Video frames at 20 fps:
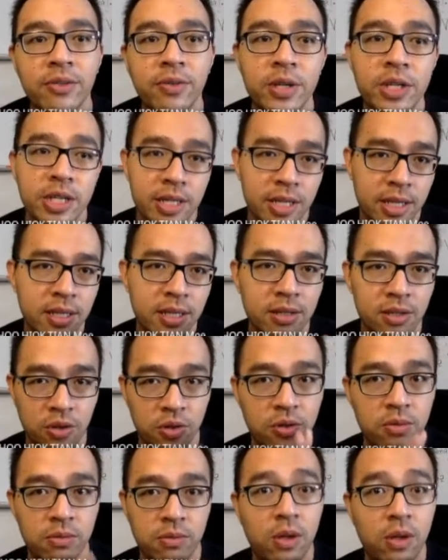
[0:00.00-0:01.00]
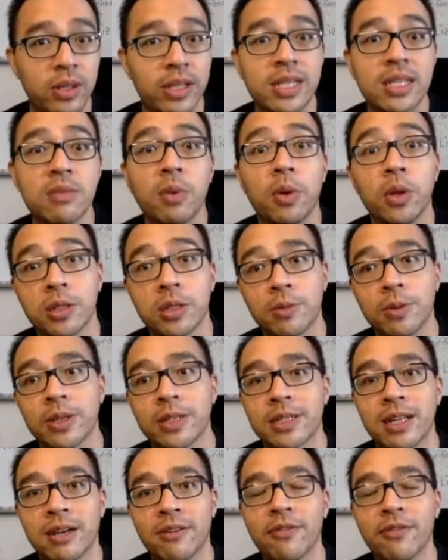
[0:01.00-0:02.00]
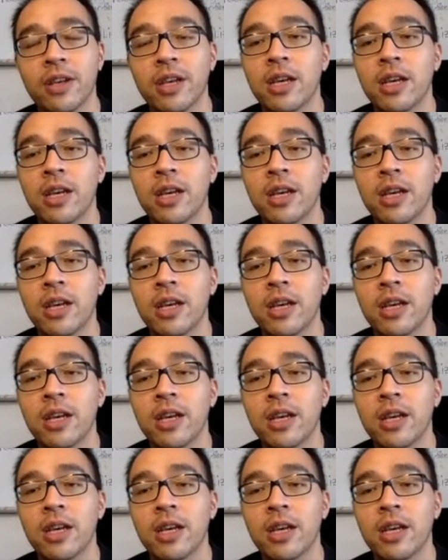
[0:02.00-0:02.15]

which is, all this small stuff.